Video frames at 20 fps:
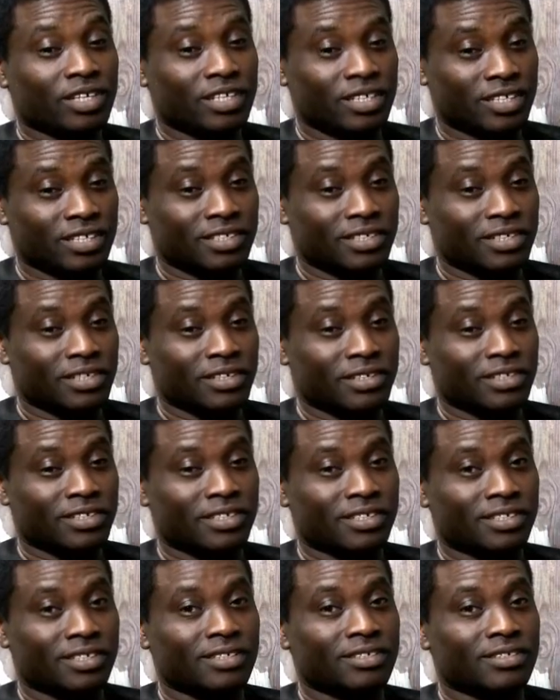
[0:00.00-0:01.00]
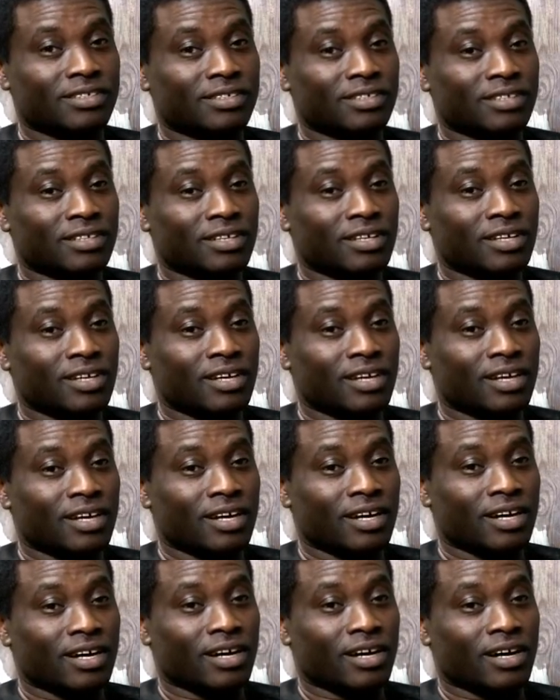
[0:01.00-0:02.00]
It is in existence.
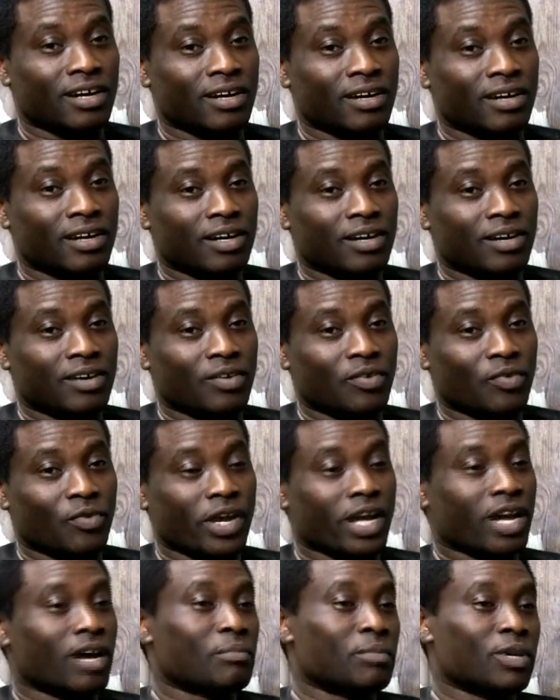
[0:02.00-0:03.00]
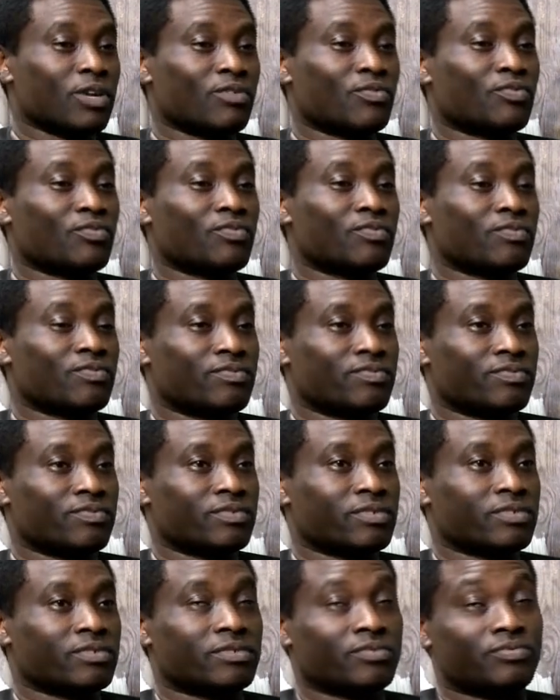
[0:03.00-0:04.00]
We have been
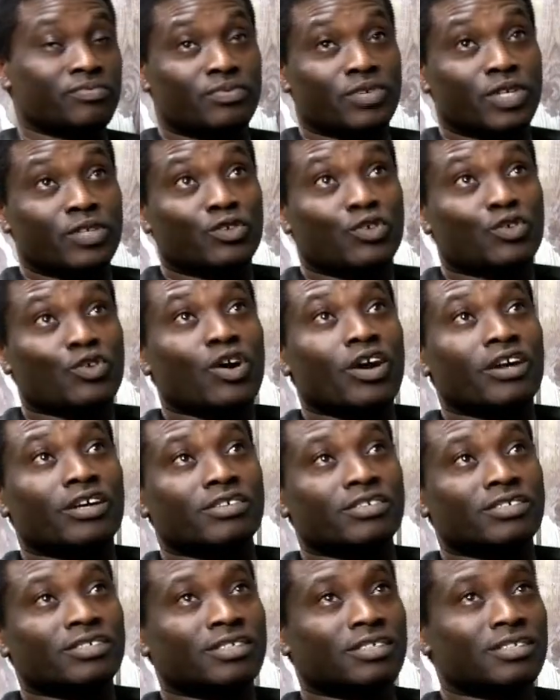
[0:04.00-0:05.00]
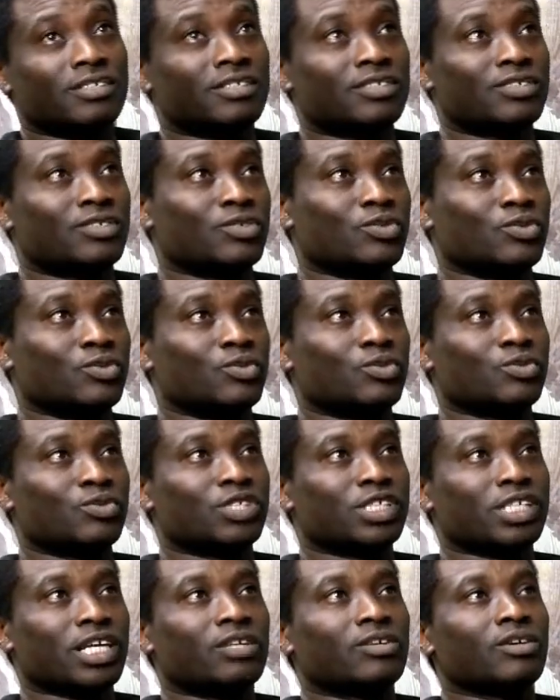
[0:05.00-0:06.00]
front runners to
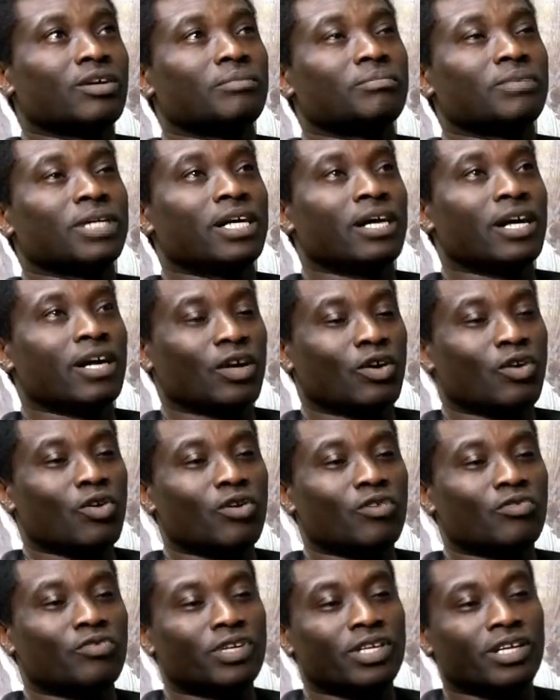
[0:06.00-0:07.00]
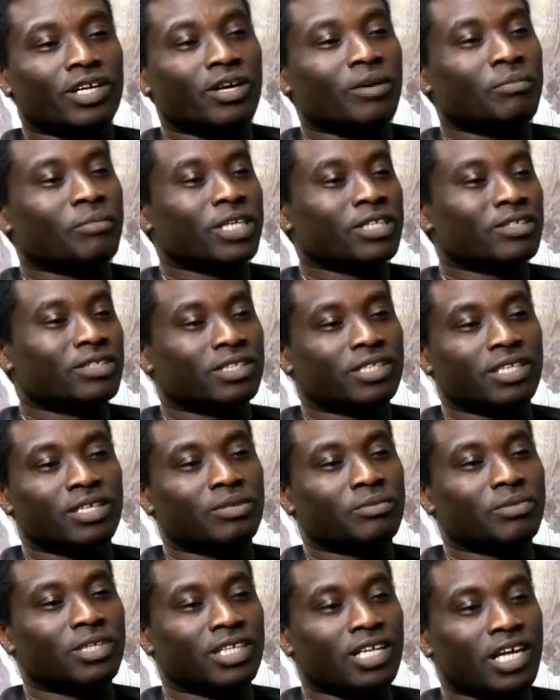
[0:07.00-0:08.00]
set up and call for the government to
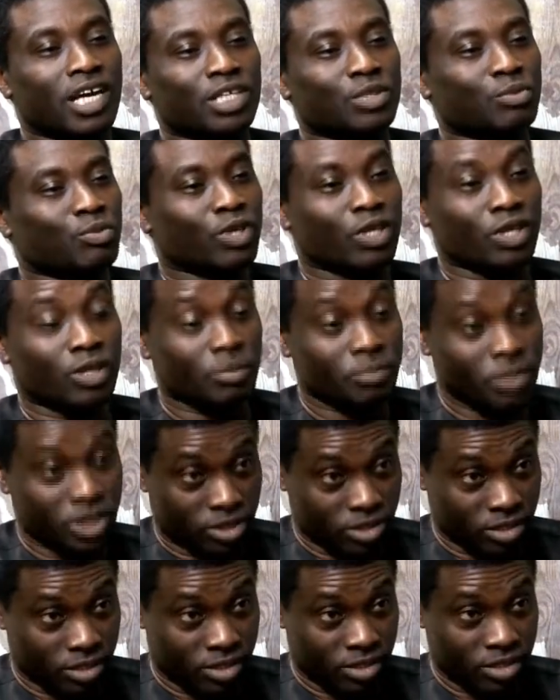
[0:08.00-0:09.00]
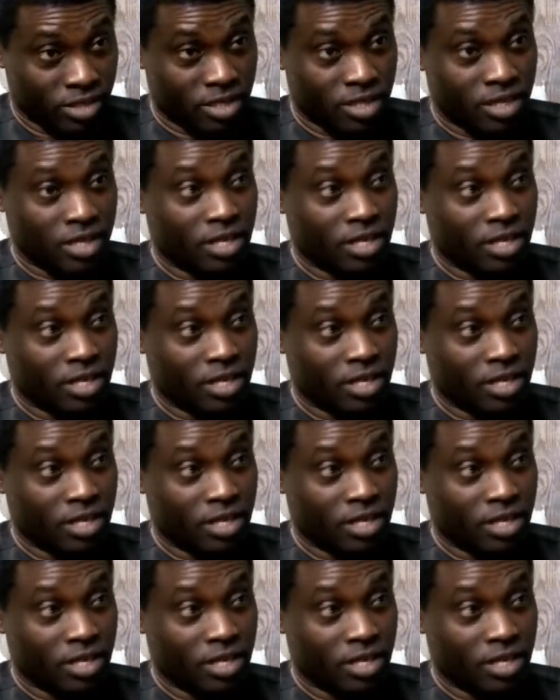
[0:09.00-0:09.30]
set up the Diaspora Commission.